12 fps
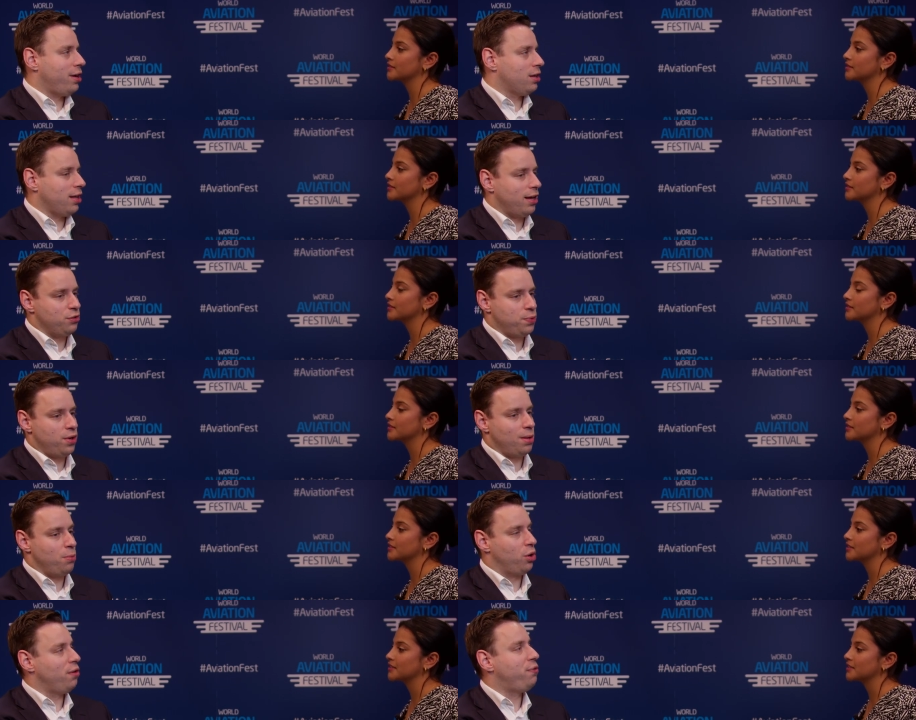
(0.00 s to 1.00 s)
Speaker 1: airlines run a
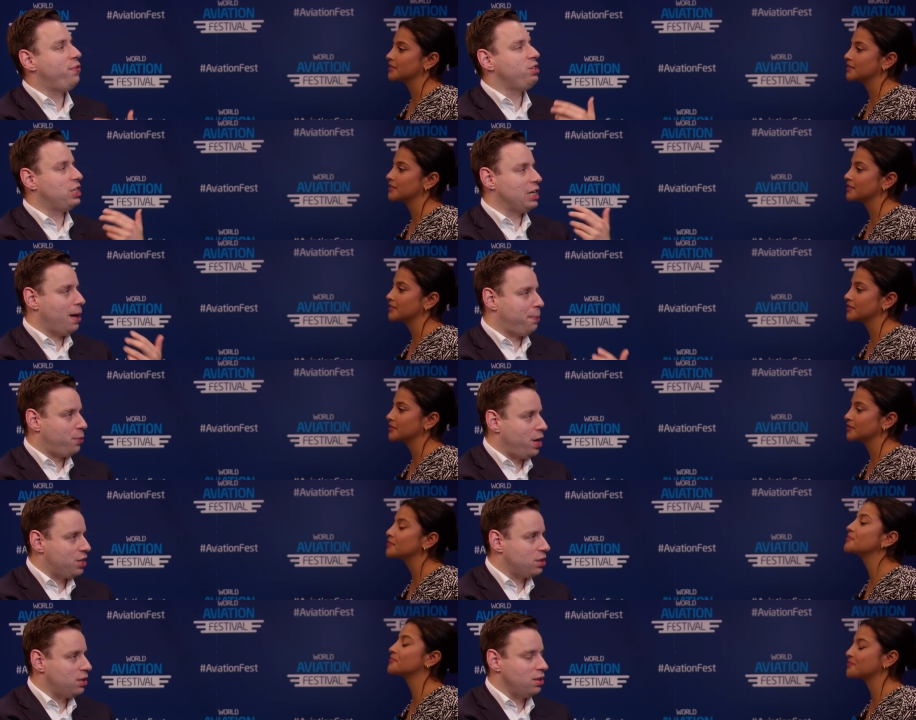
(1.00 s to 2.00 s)
more efficient
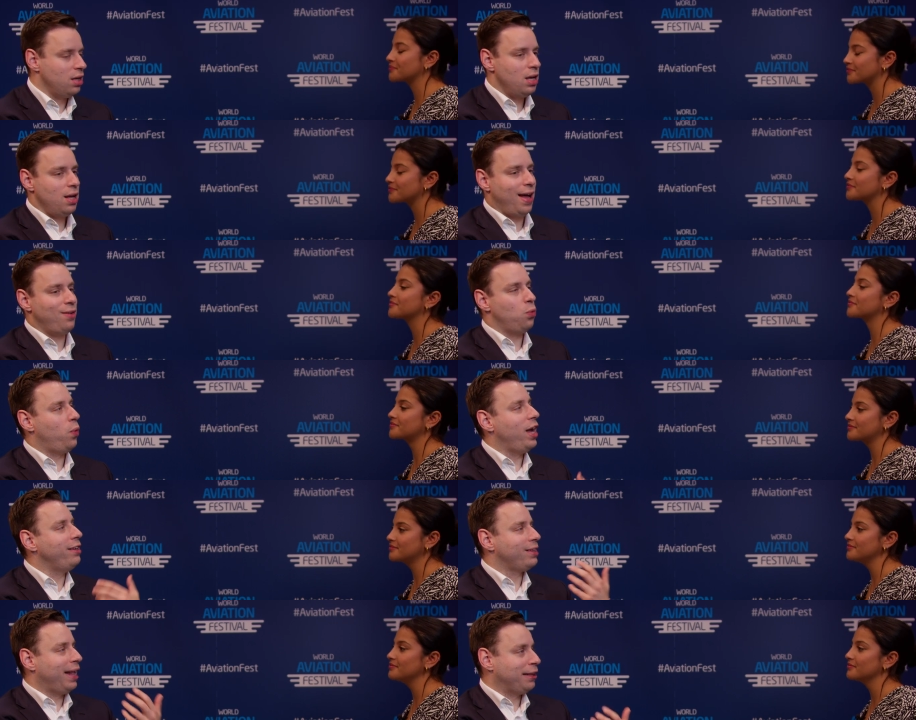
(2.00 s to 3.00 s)
operation and
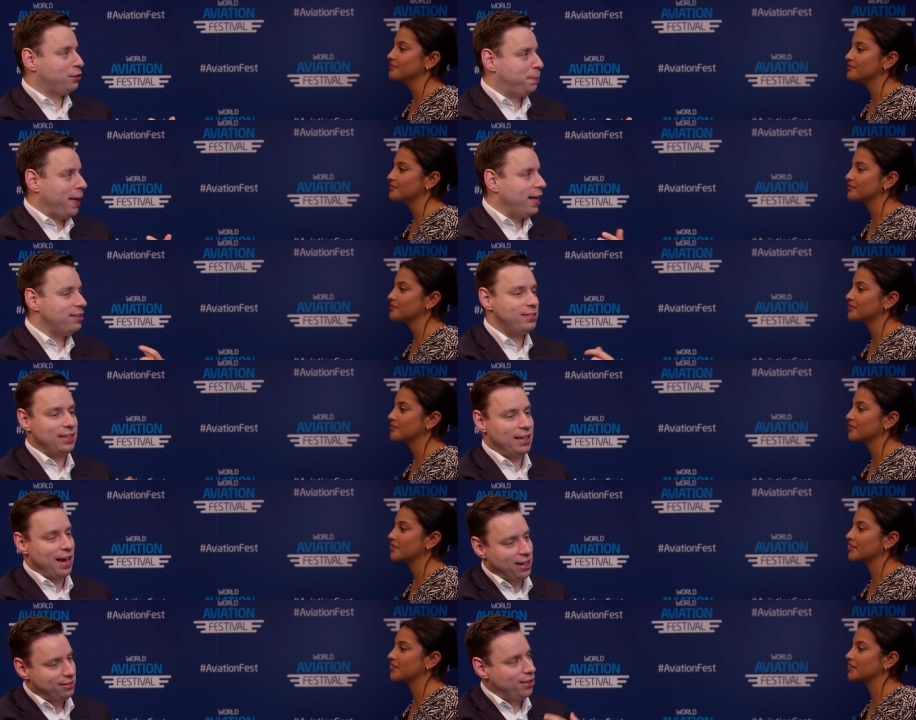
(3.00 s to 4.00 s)
waste less space,
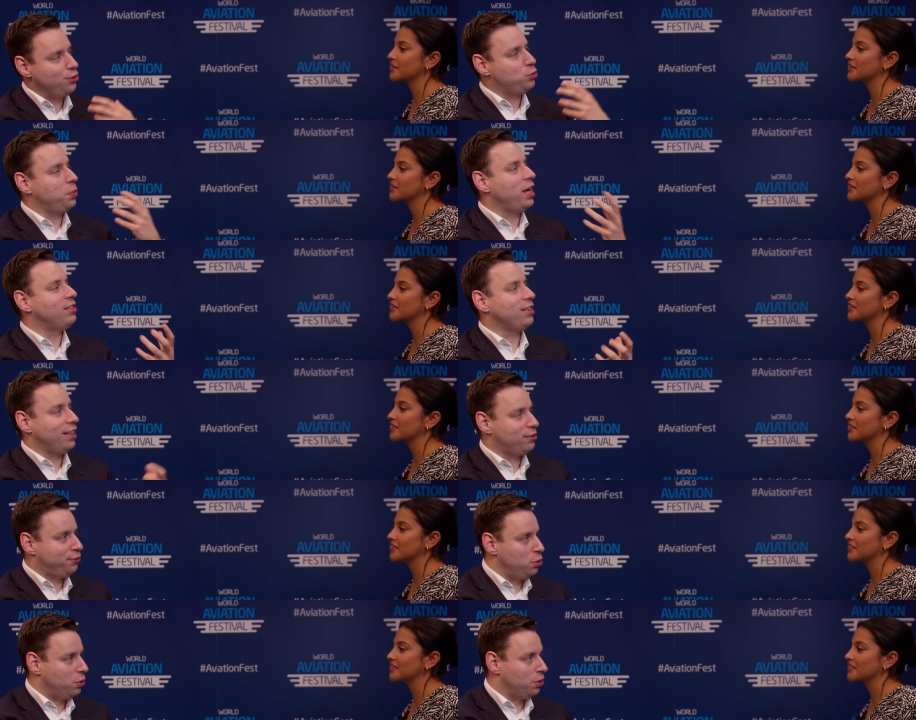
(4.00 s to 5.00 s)
and as such, waste less
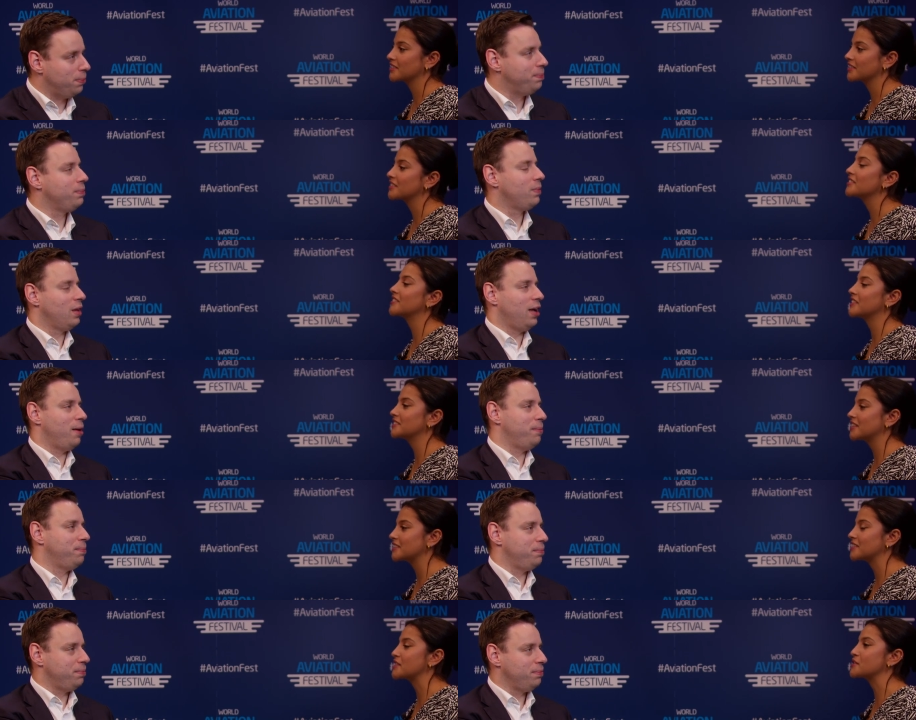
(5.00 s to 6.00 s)
fuel. Yeah.
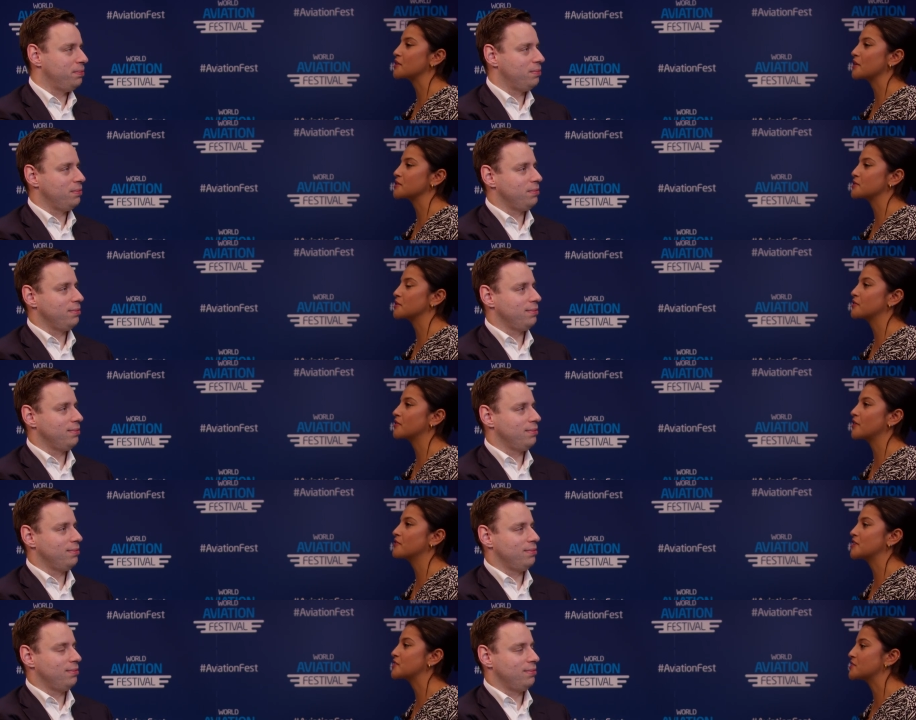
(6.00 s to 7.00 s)
Speaker 2: So that sort of
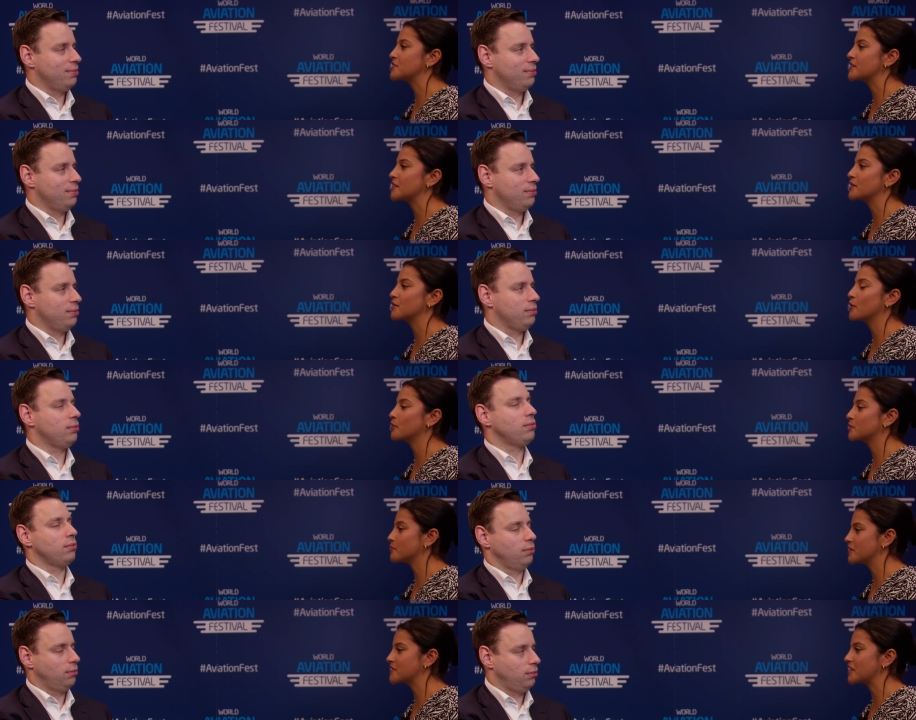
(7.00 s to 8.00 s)
efficiency and
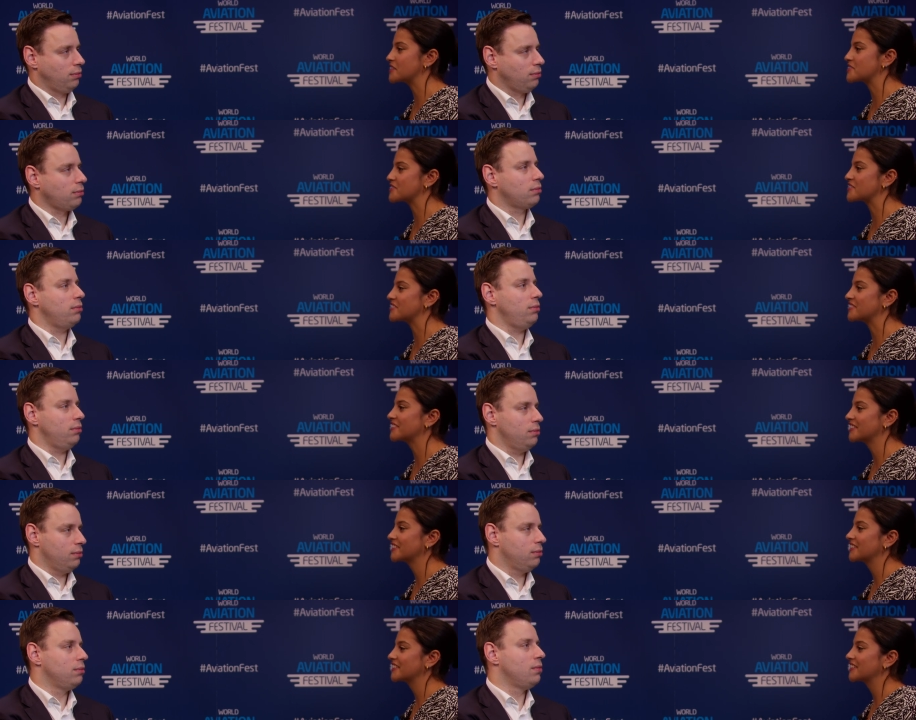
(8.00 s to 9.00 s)
optimization.
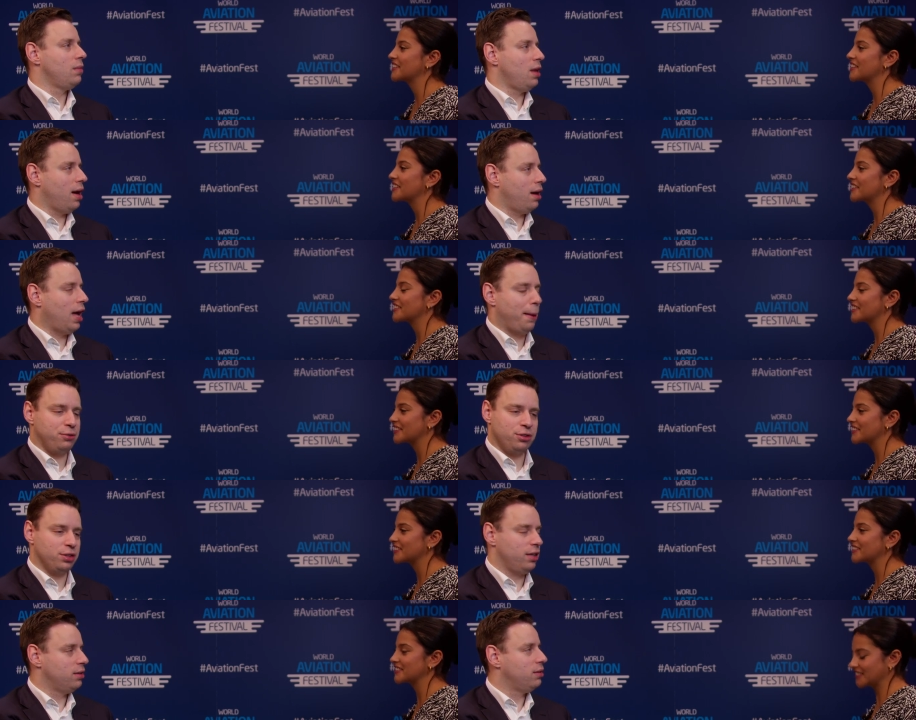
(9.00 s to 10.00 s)
Speaker 1: Yeah,
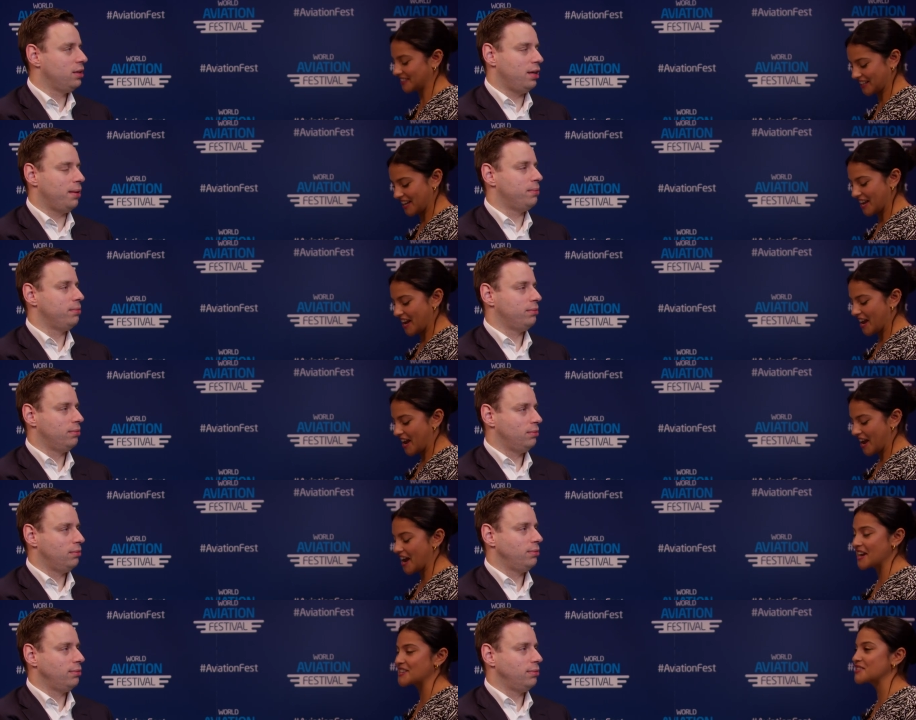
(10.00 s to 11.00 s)
absolutely. Yeah.
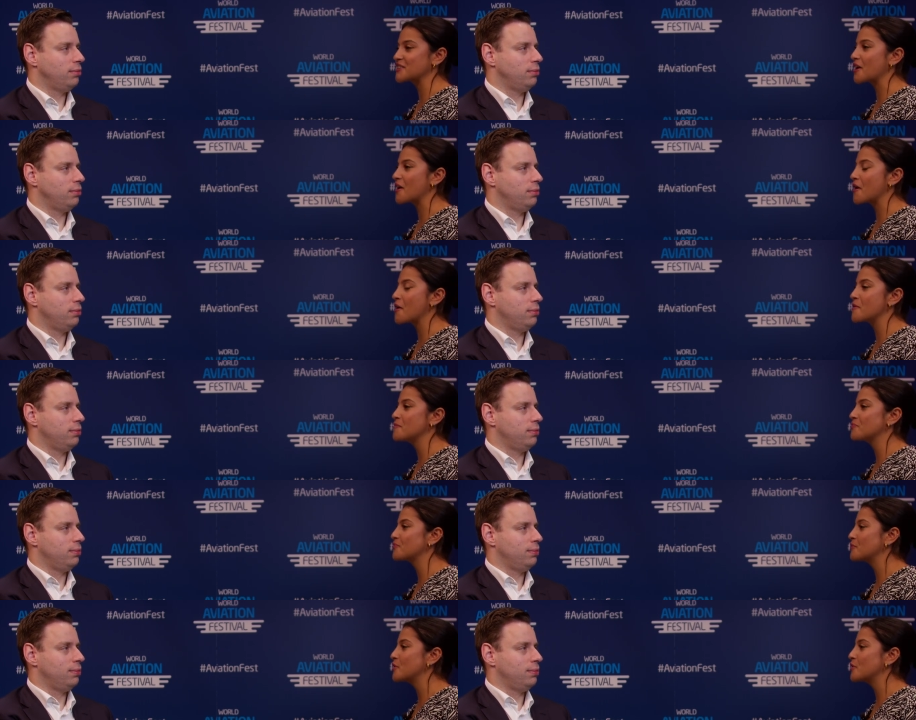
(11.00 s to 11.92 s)
Speaker 2: And um,